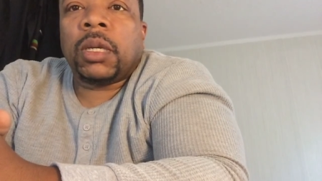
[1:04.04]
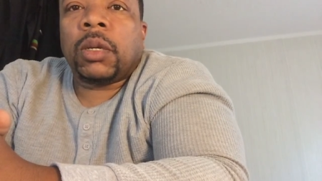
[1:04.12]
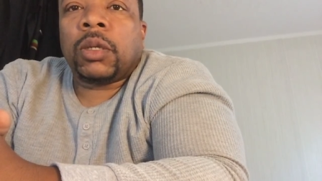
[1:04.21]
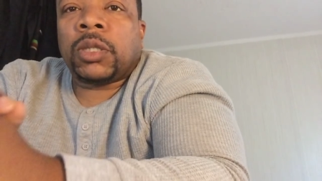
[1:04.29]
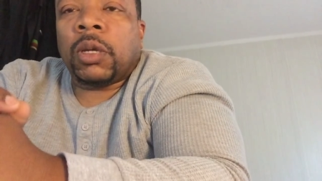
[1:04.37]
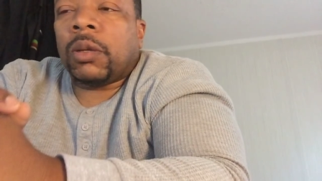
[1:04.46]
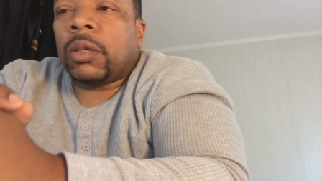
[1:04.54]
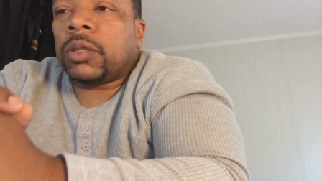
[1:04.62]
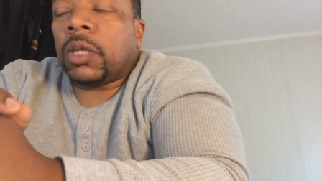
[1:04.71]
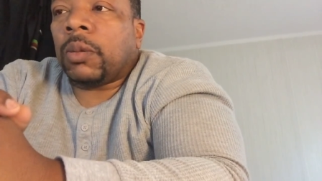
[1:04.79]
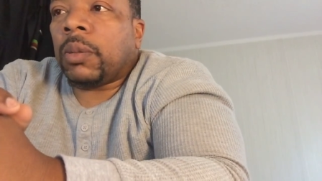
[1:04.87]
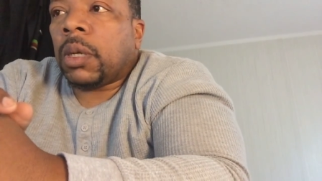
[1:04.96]
to
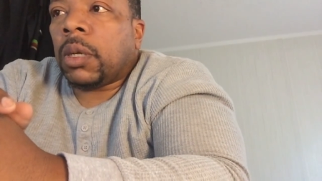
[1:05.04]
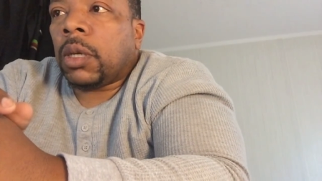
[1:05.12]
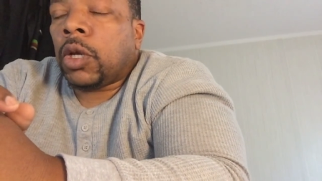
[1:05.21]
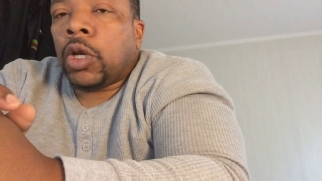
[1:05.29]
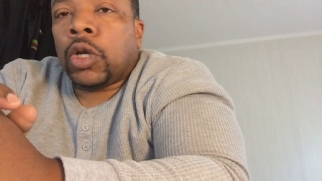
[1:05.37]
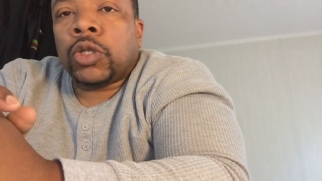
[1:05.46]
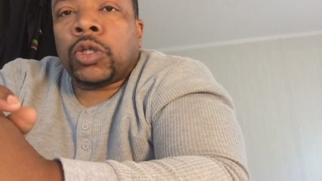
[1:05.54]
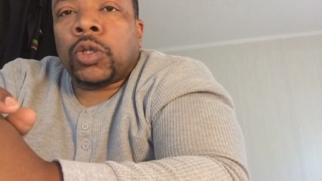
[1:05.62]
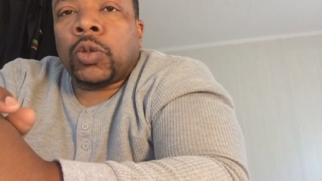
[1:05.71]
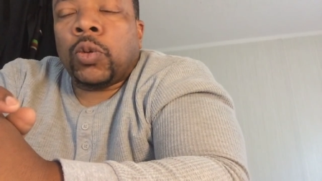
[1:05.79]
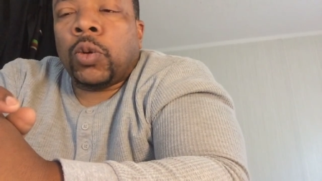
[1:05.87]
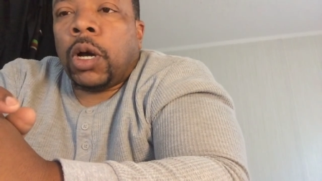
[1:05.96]
to
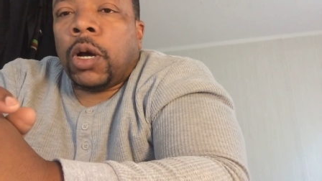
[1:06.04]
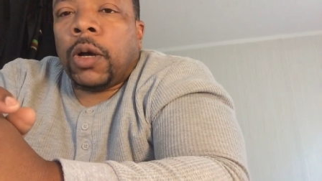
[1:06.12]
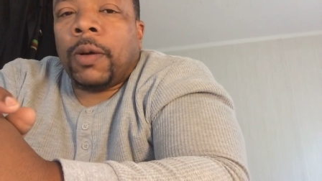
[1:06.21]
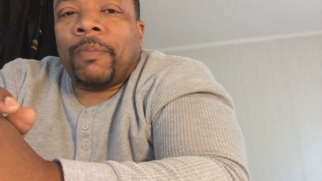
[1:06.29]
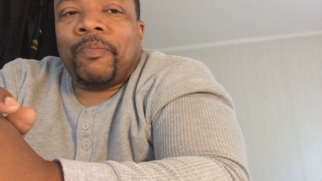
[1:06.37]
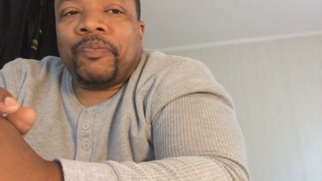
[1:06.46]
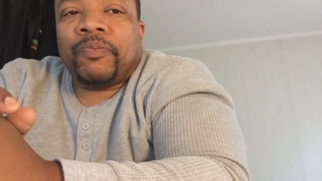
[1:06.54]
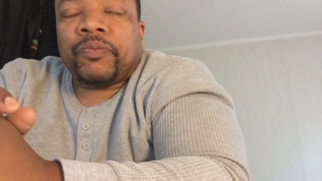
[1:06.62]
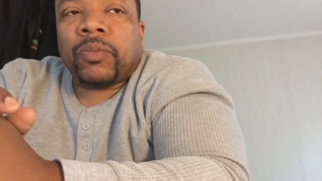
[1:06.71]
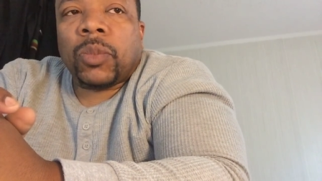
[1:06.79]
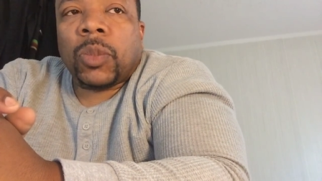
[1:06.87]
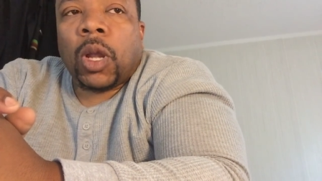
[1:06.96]
to um,
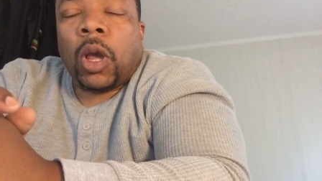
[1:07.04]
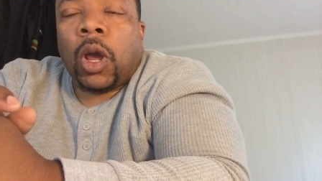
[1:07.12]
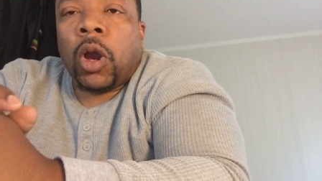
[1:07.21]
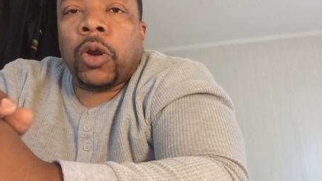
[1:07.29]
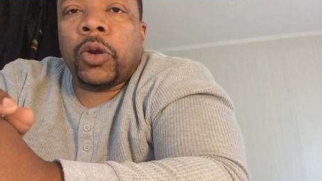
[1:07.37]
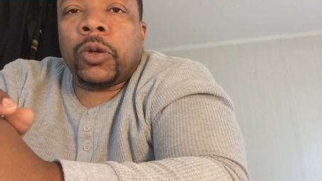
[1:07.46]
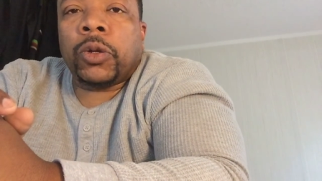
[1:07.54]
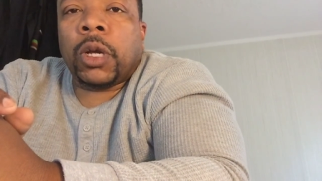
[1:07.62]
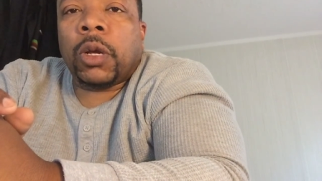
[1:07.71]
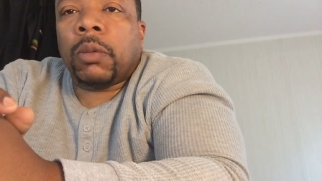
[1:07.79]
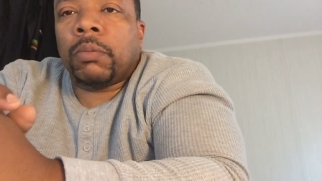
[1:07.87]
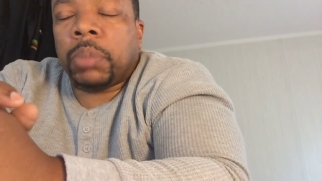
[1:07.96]
herd
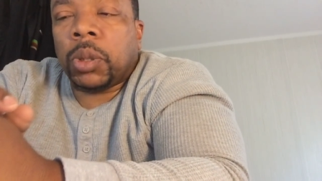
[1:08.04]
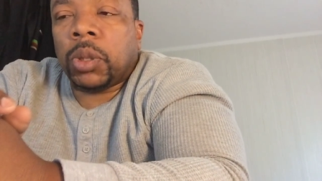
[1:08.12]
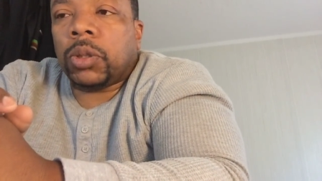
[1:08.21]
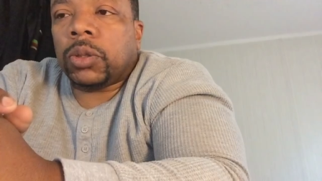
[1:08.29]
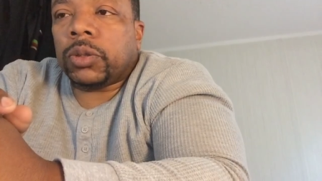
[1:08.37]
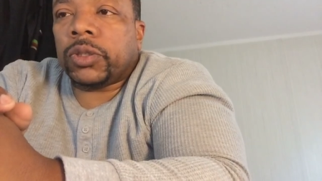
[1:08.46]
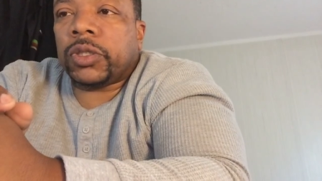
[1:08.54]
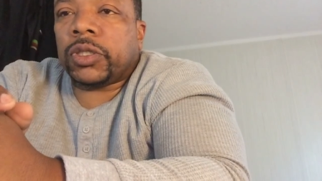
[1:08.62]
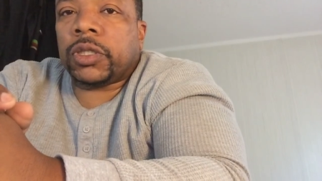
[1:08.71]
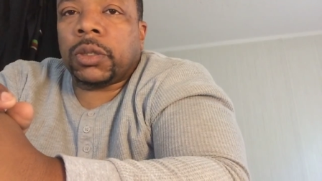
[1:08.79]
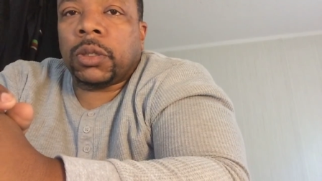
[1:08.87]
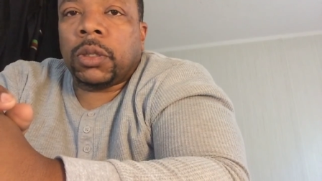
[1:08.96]
bulls,
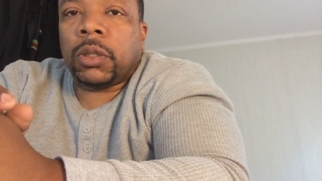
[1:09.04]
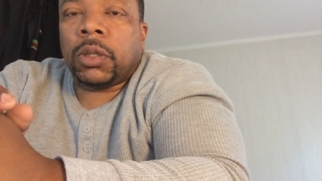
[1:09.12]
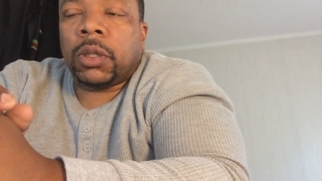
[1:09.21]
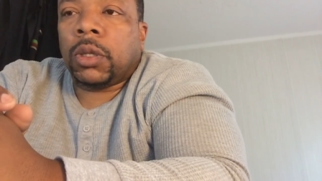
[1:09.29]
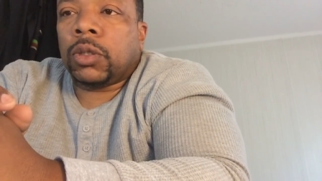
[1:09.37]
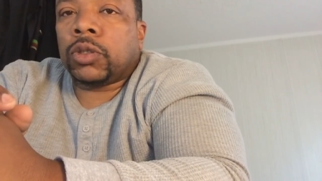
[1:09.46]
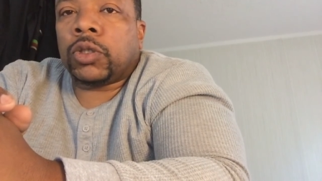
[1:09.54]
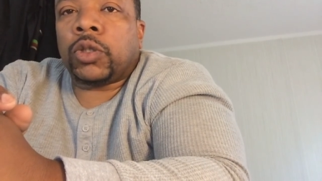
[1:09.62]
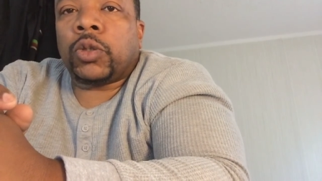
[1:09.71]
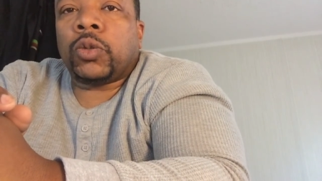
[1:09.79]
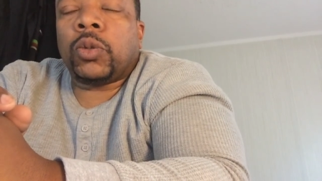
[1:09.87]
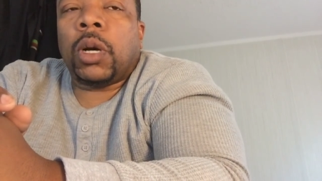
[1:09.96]

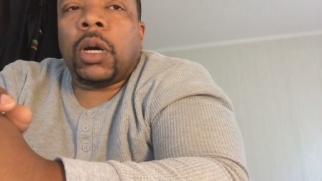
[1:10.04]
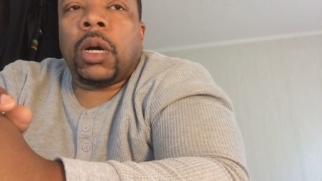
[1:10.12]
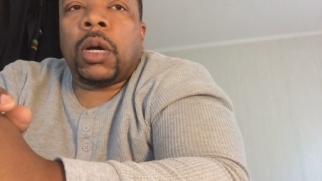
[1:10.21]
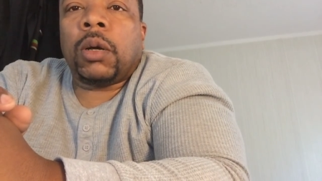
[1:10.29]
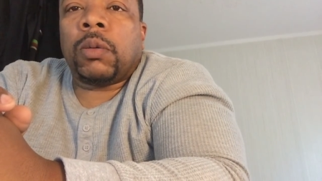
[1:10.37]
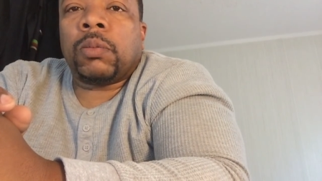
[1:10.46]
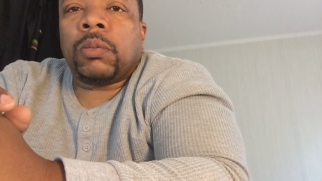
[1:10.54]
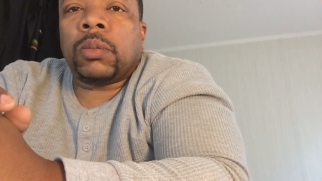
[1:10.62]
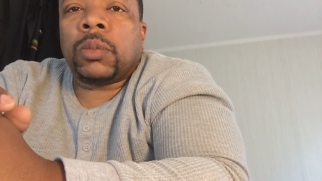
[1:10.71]
to um,